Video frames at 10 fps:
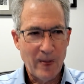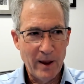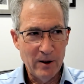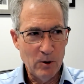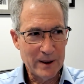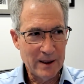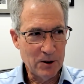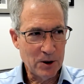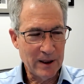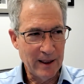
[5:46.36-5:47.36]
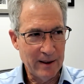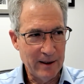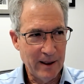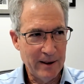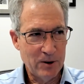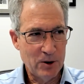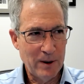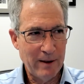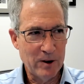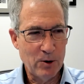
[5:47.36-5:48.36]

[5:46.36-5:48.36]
What's interesting, I travel